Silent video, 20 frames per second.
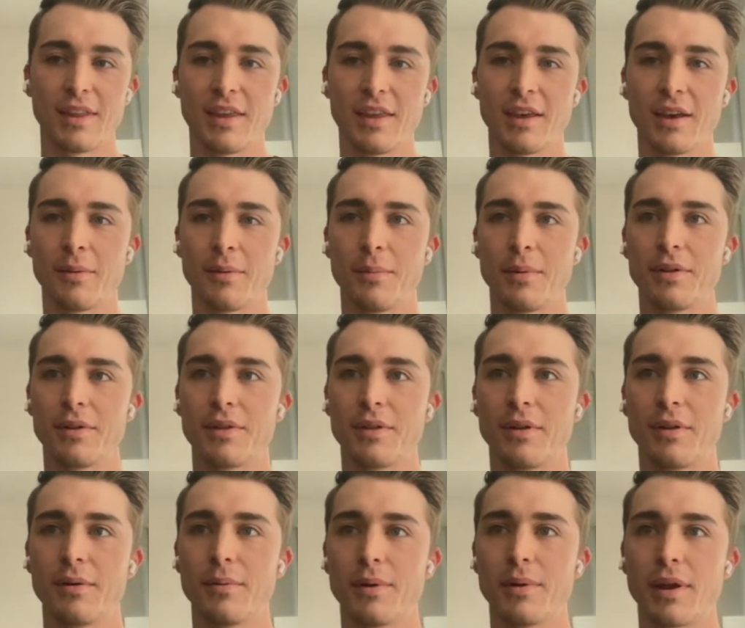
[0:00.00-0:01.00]
Yeah, but
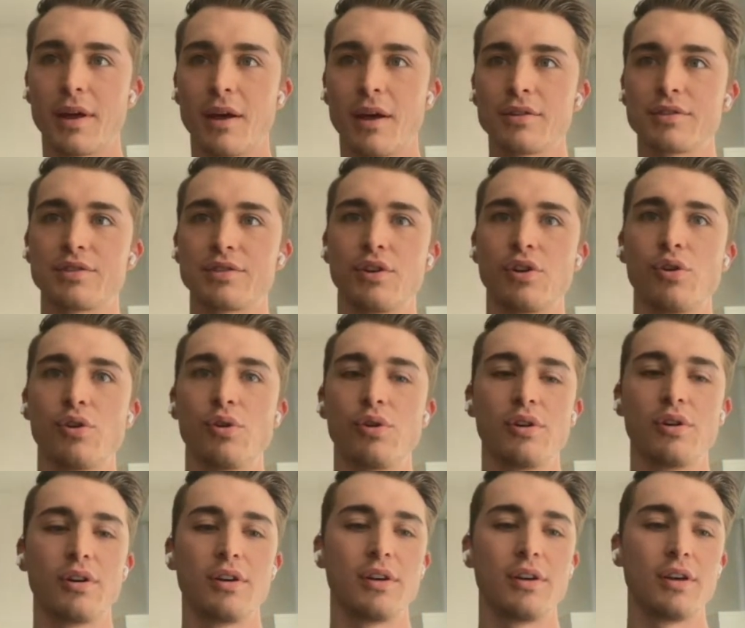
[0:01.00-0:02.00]
I
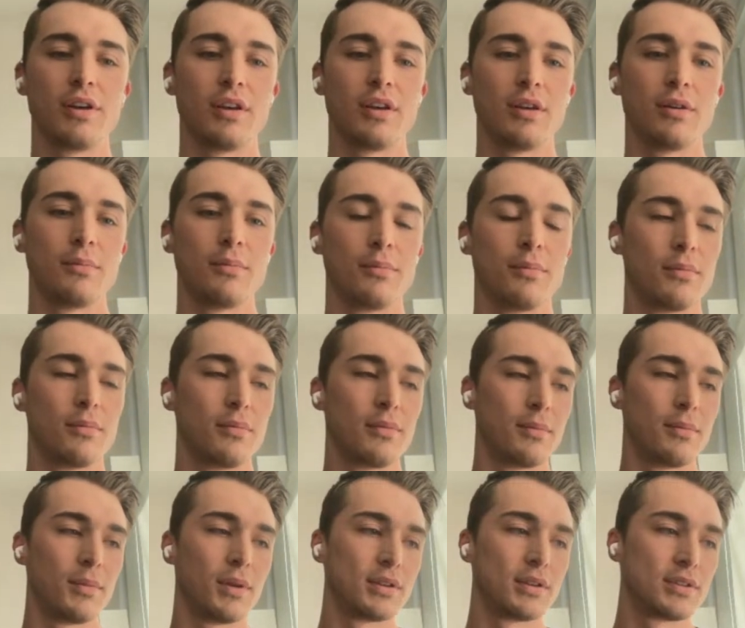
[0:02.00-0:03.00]
also am
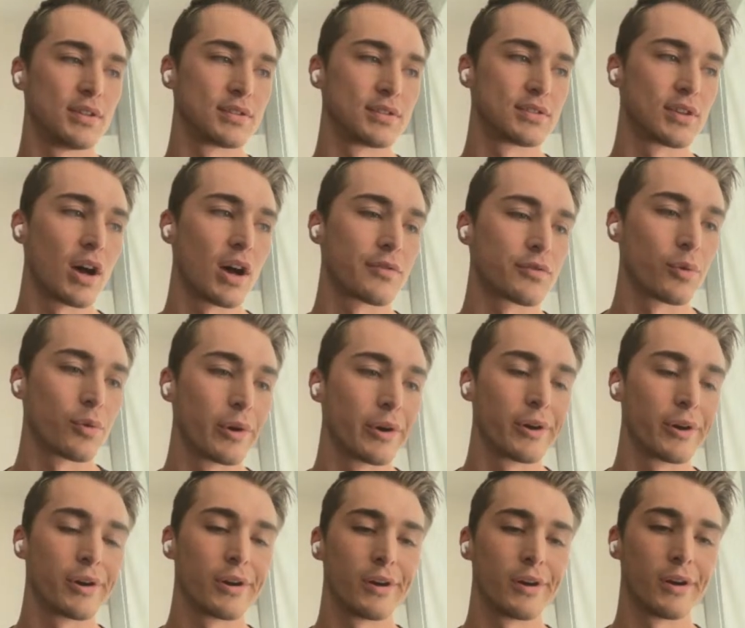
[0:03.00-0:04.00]
into
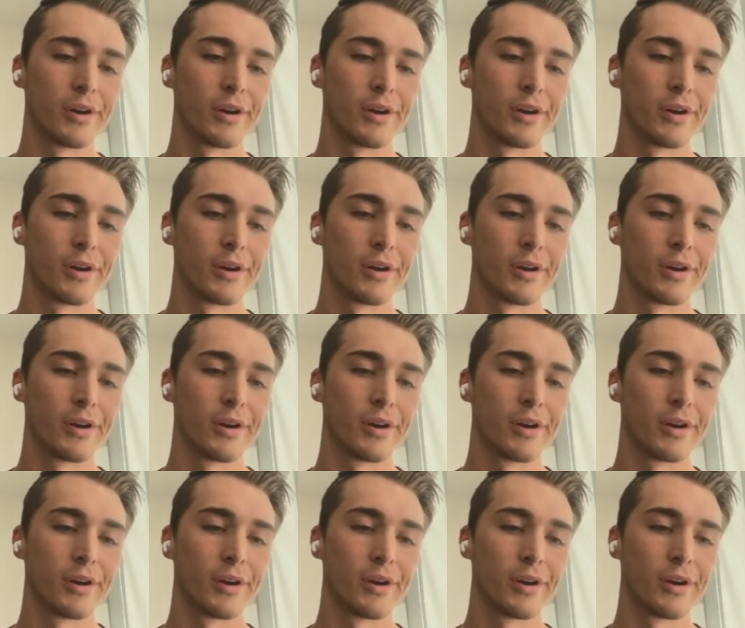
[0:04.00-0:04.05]
software.